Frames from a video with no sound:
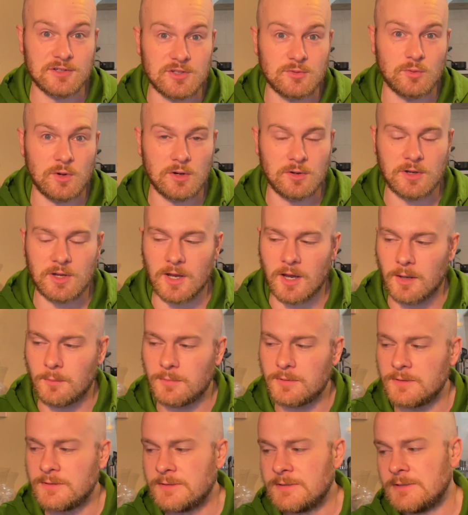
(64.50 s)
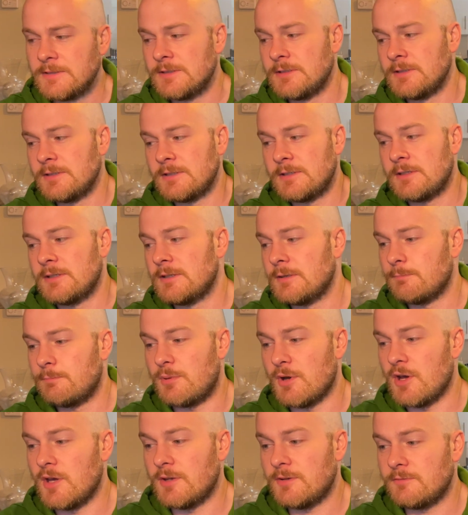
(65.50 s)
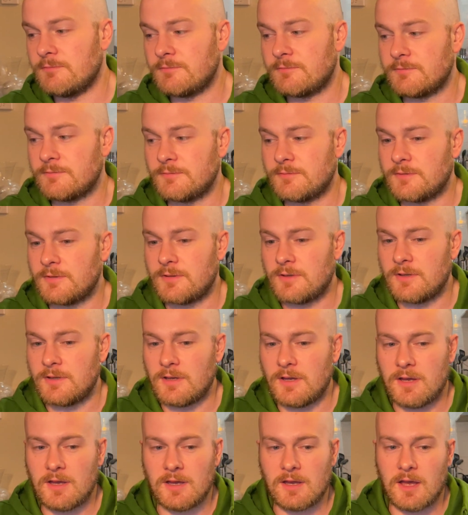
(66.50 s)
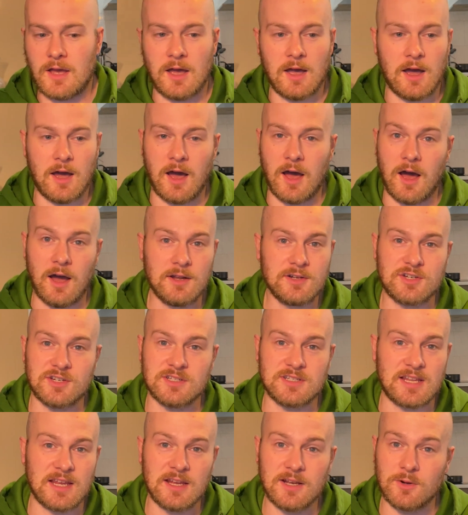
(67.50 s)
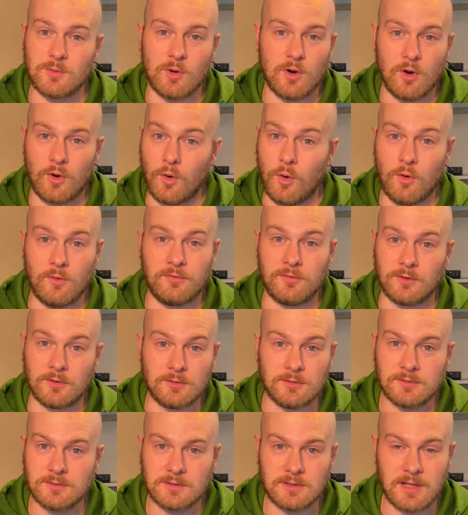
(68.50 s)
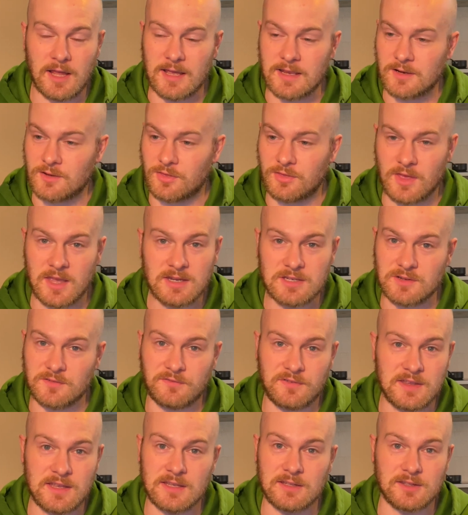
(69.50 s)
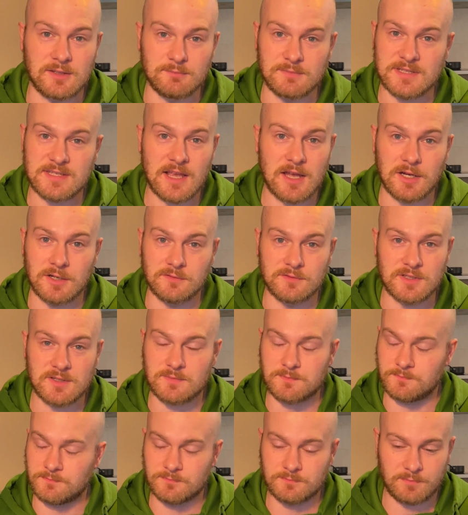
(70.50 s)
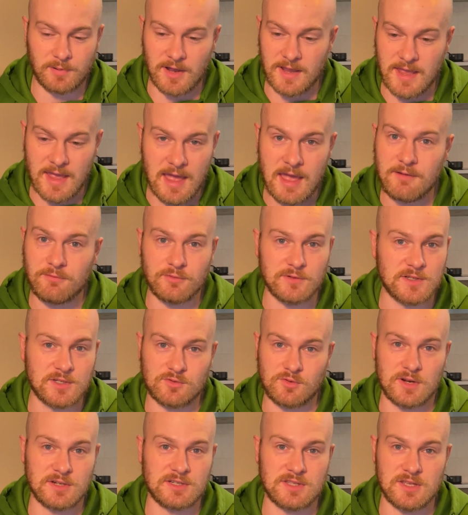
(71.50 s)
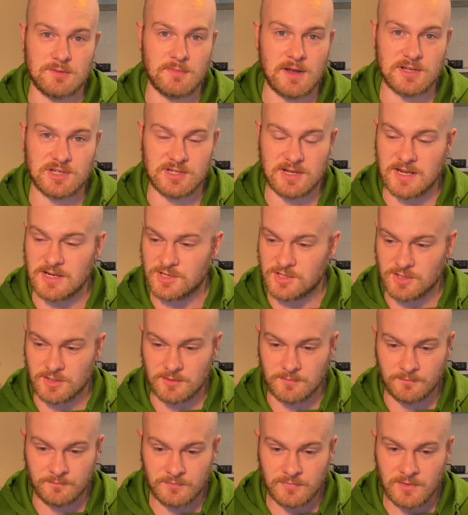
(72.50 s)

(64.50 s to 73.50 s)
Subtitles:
the World Cup. But Argentina were awful. Like, they defeated themselves by every stretch of the imagination.